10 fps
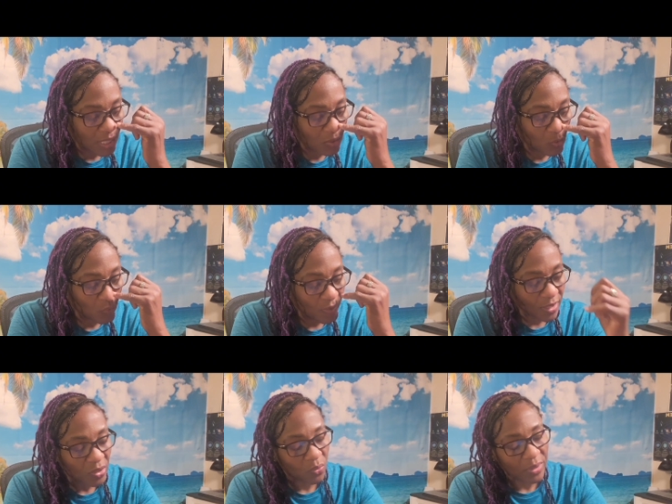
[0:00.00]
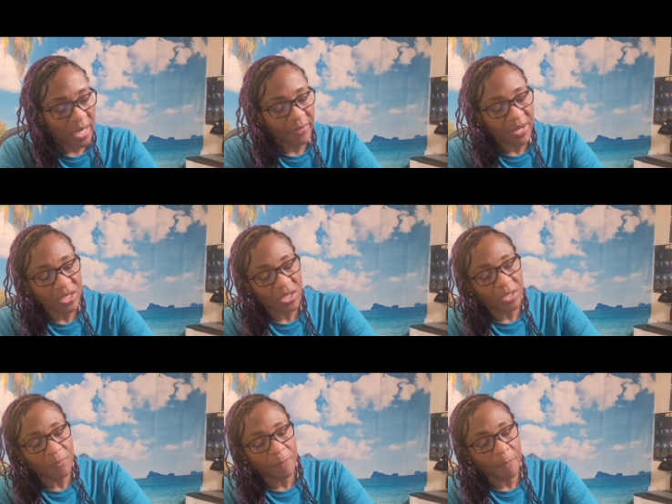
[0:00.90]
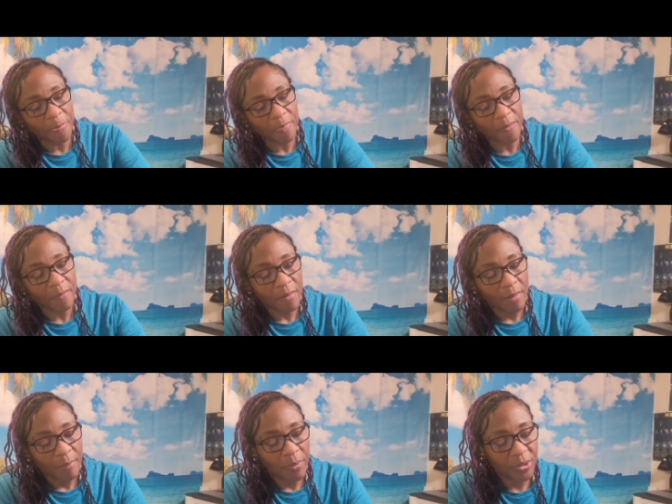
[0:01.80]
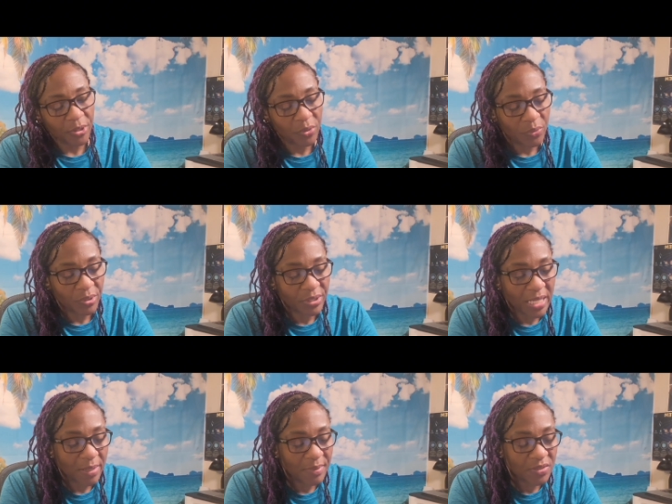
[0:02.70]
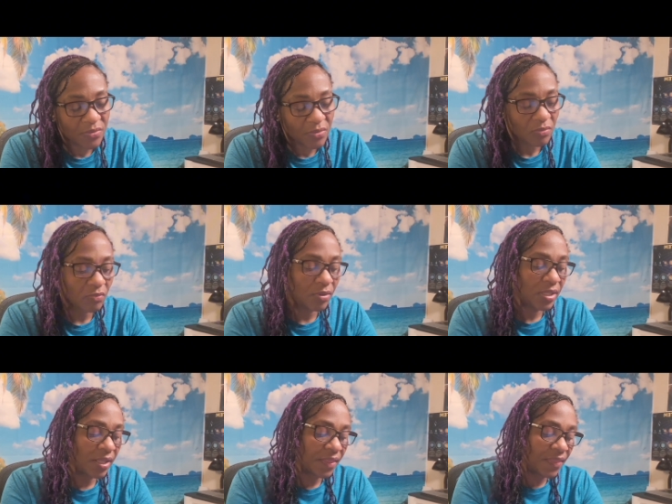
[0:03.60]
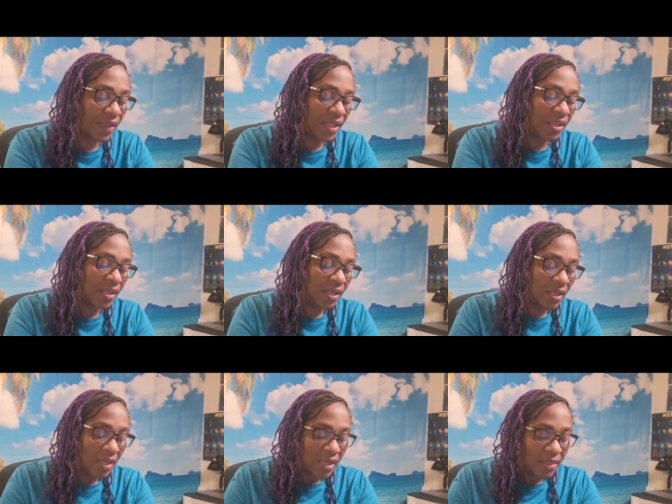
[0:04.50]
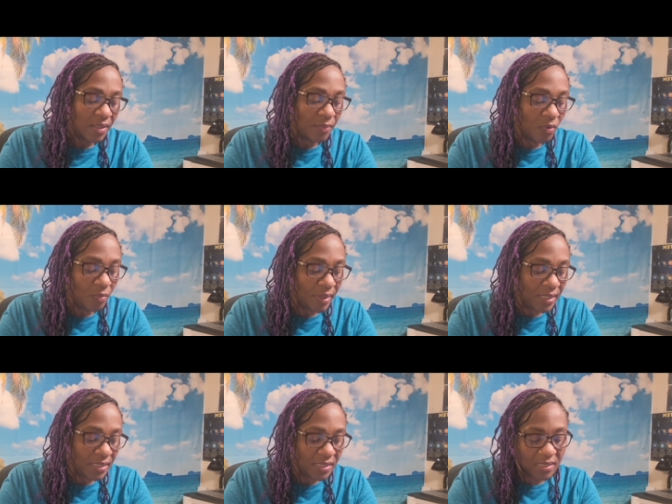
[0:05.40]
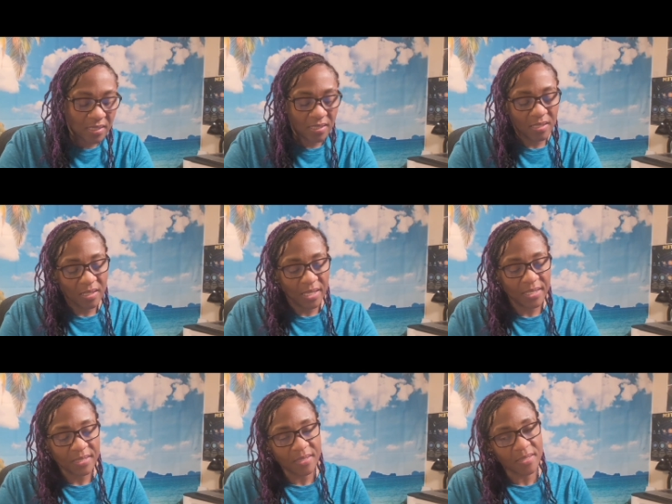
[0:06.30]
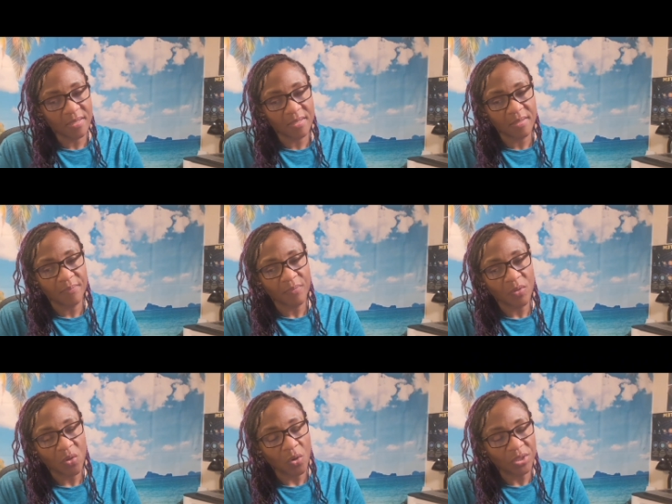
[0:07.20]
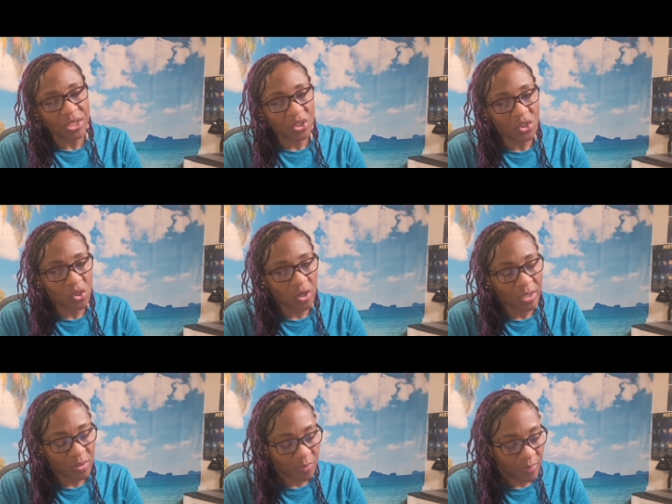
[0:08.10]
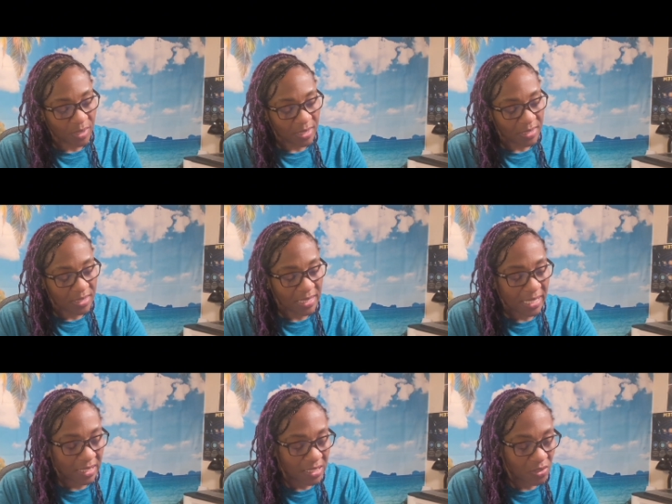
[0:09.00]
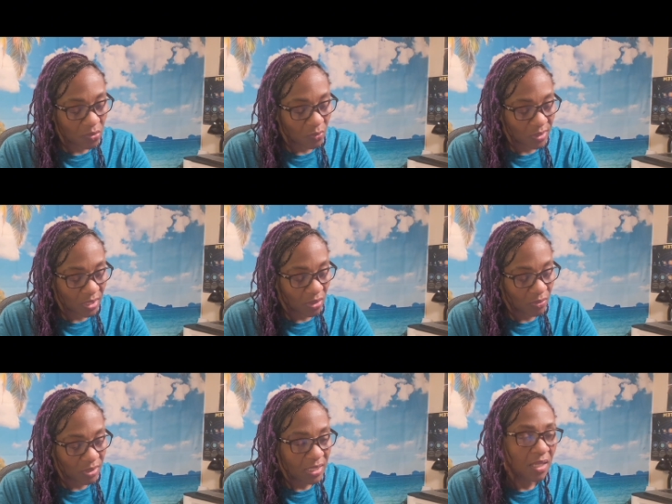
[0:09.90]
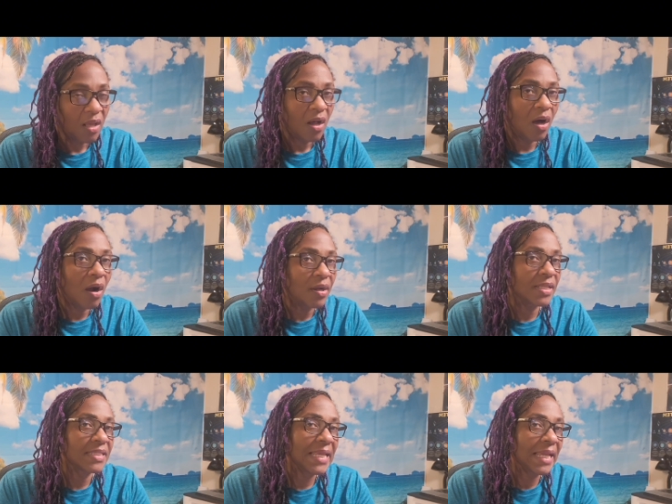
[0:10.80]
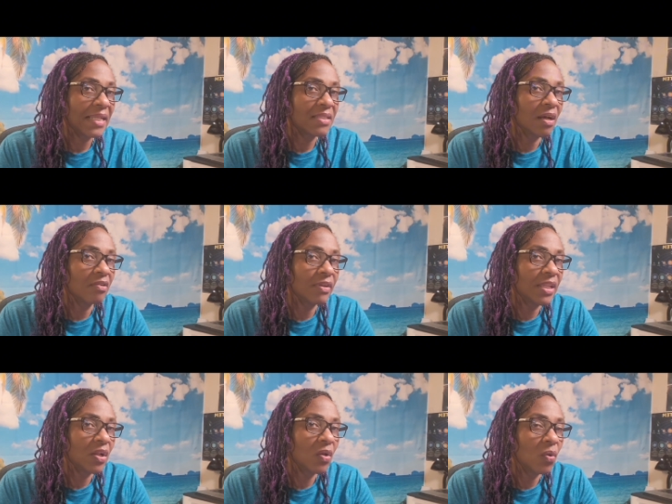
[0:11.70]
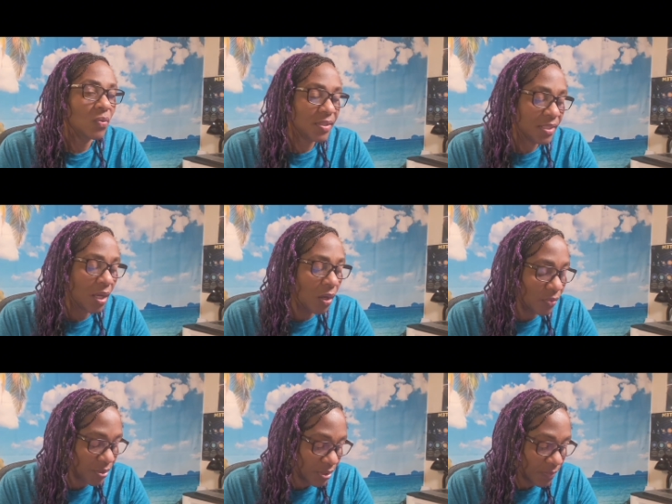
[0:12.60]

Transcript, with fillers: start over in a new direction but they know their time is running thin the moment is cutting short because the cycle is closing out or the cycle is already closed out.